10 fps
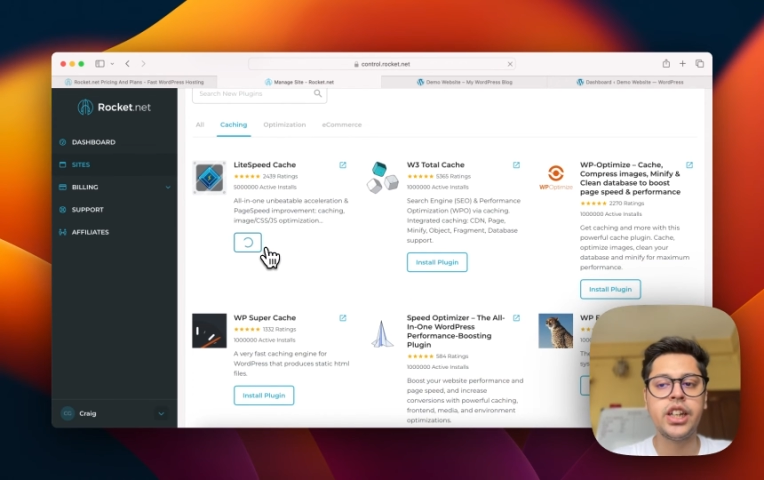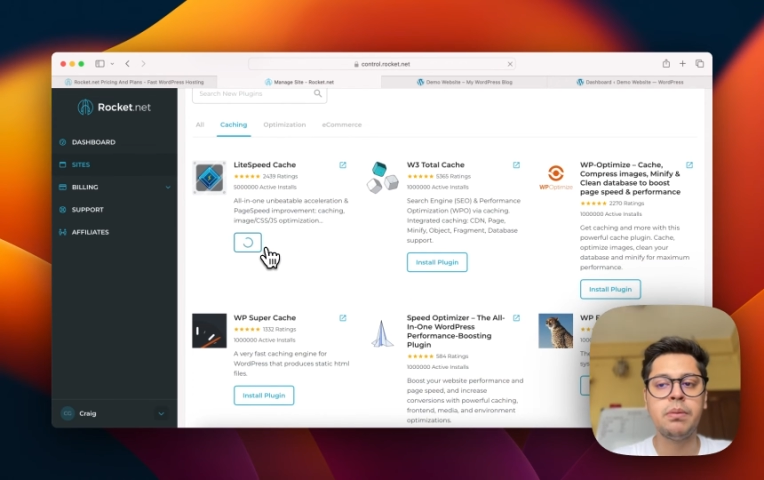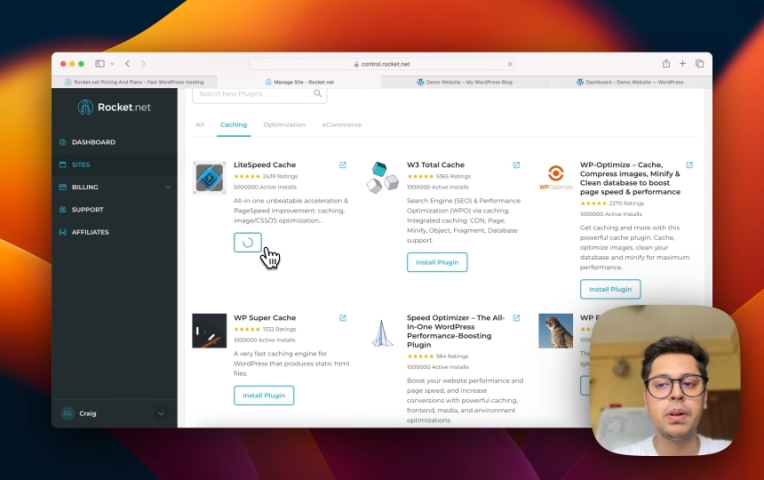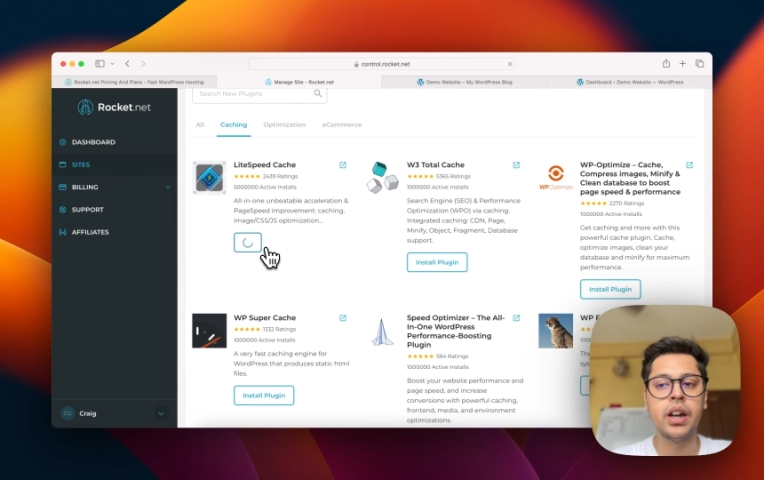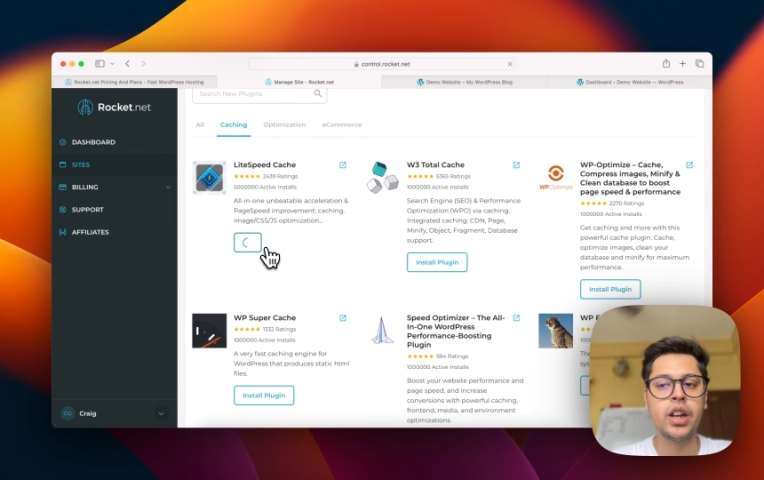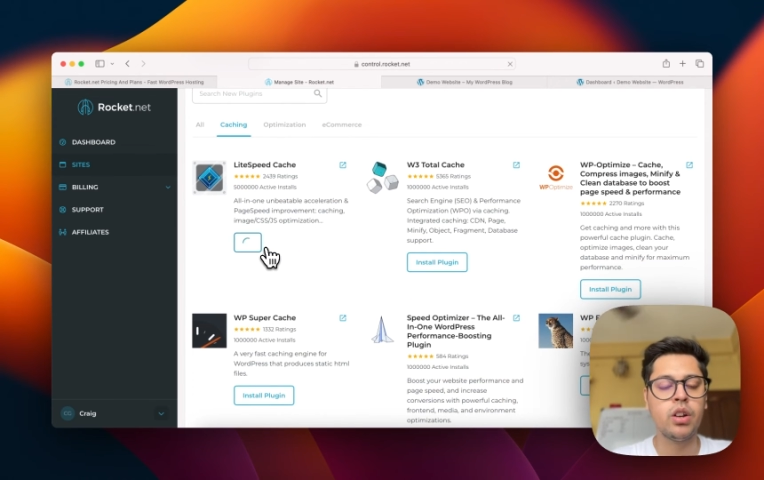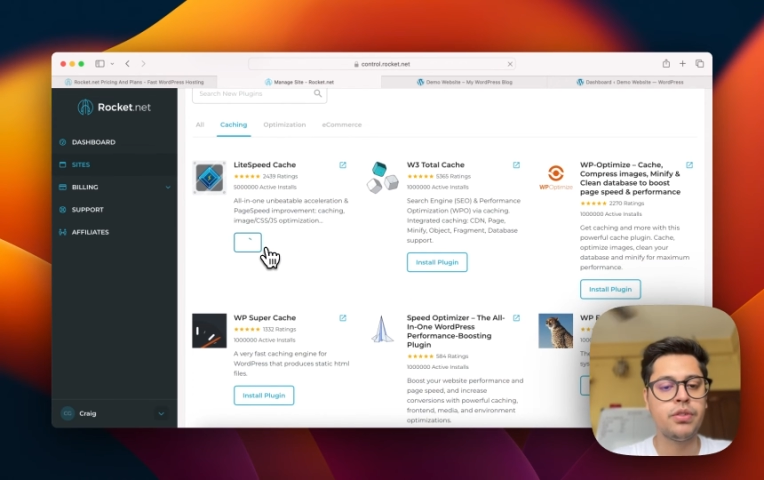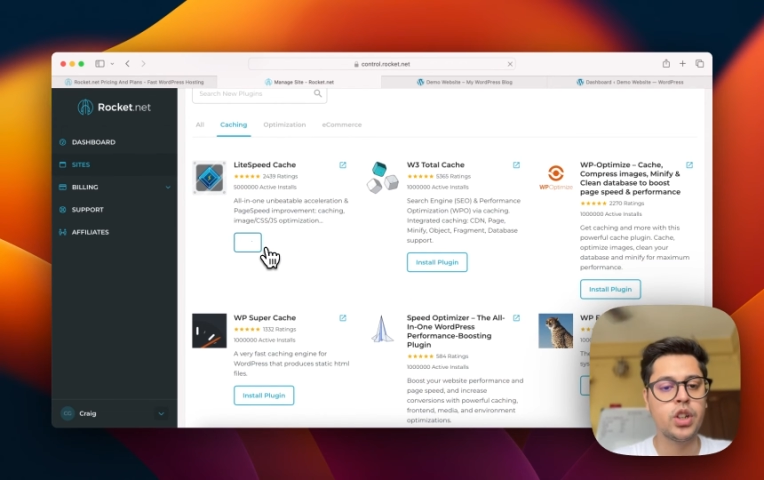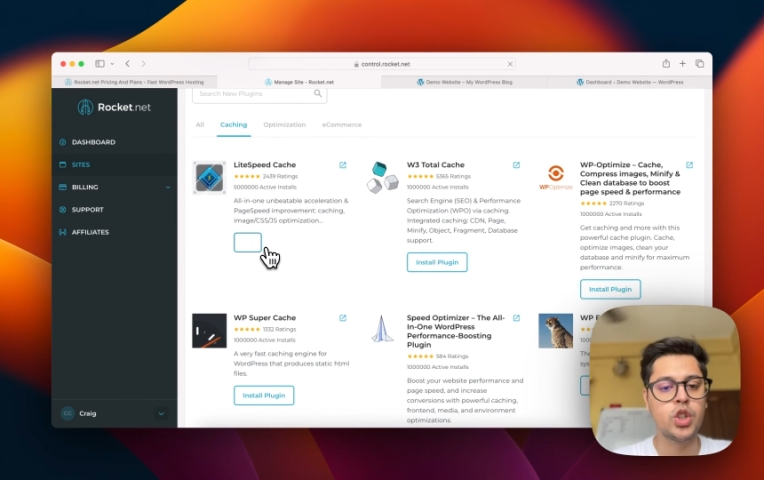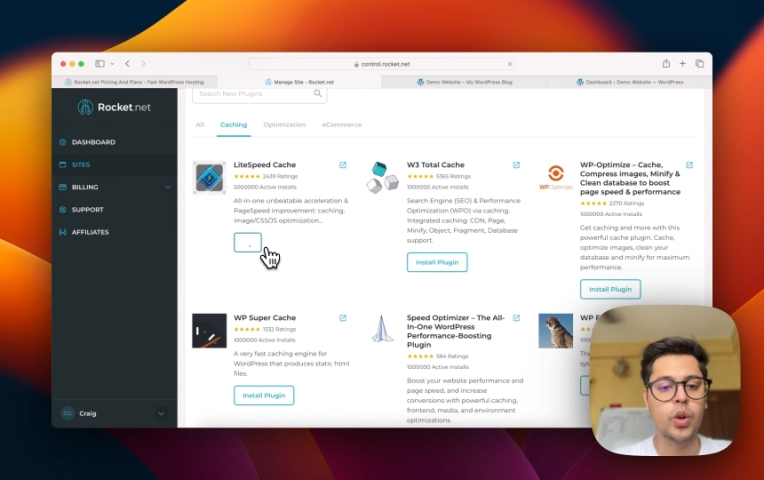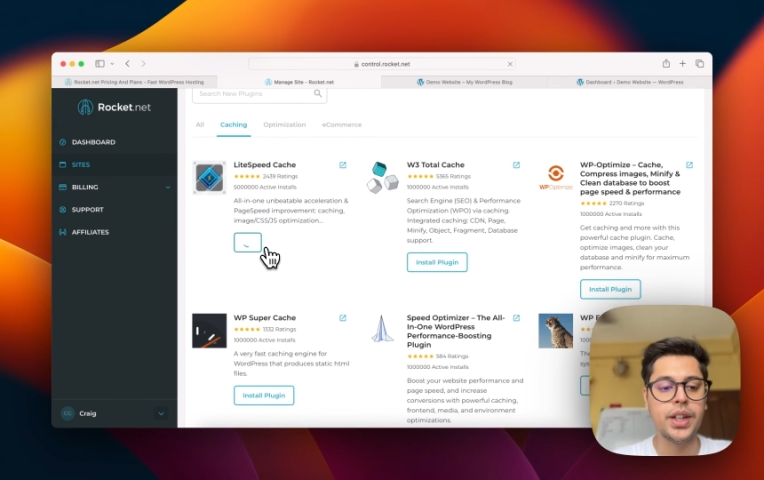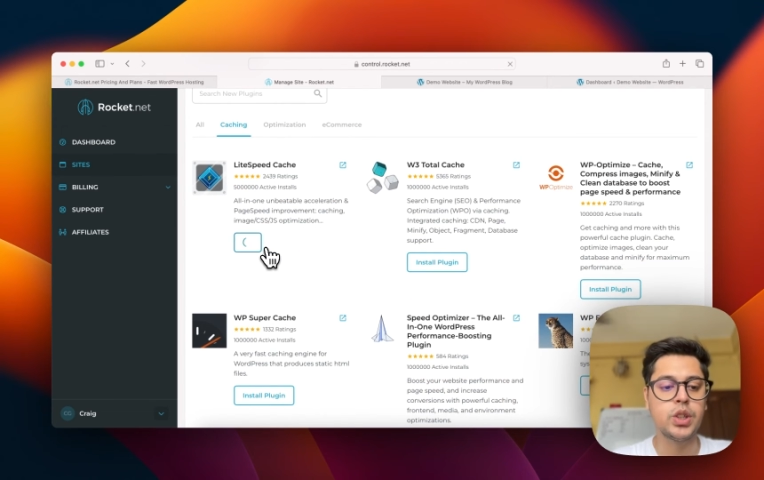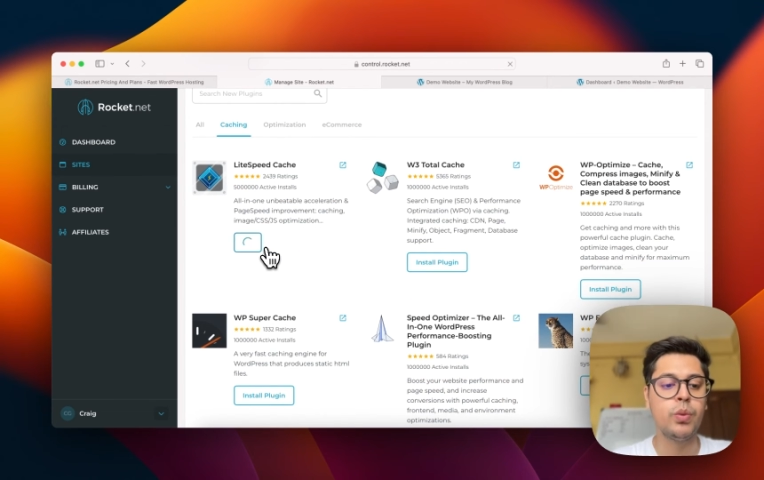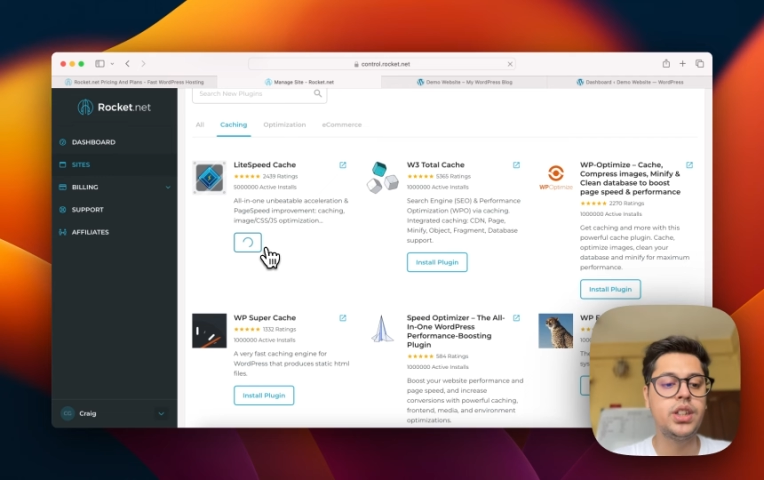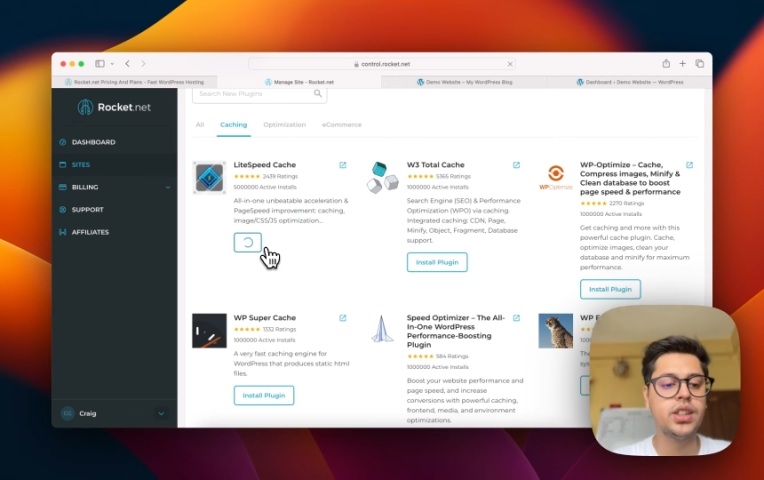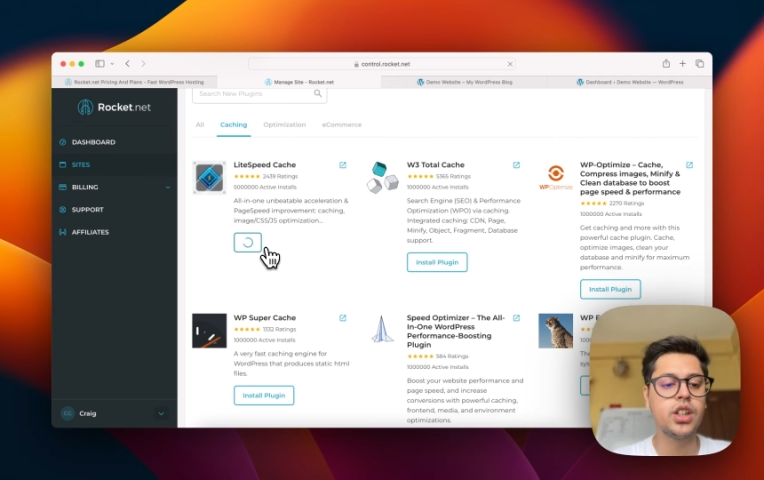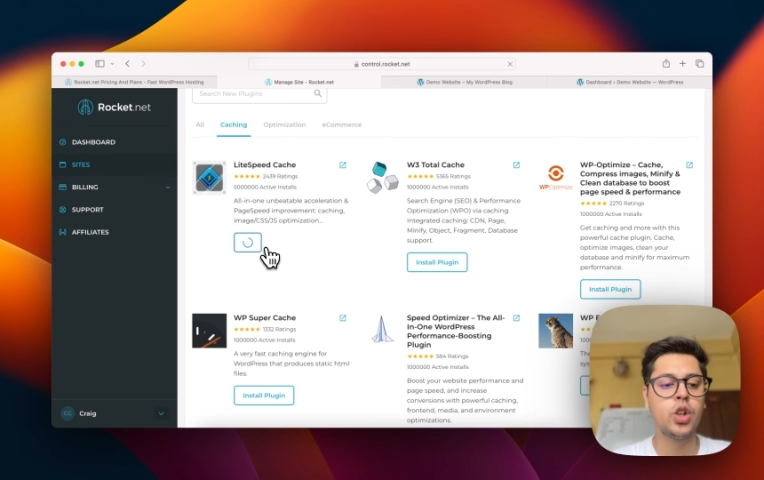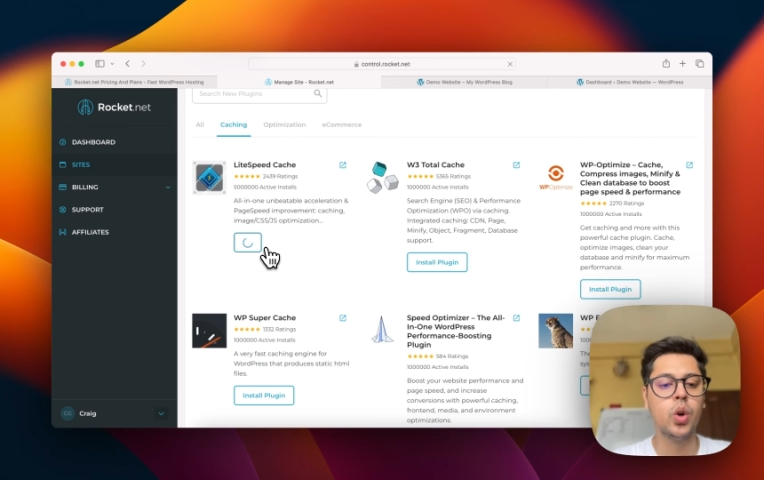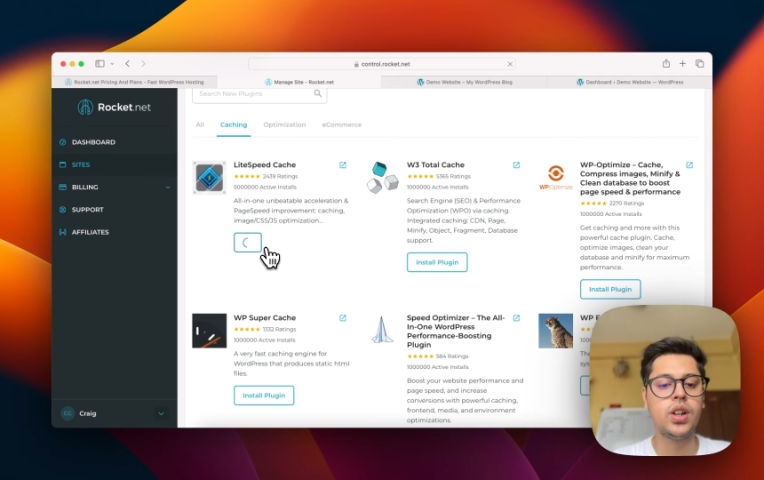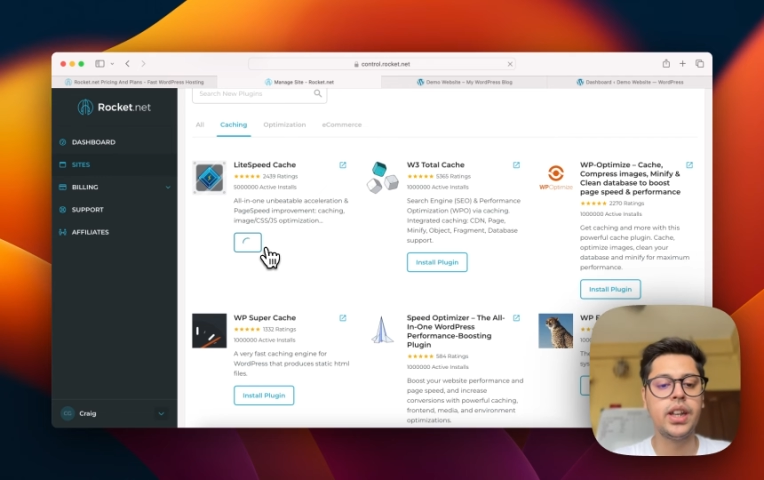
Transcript: any caching plugin of your choice,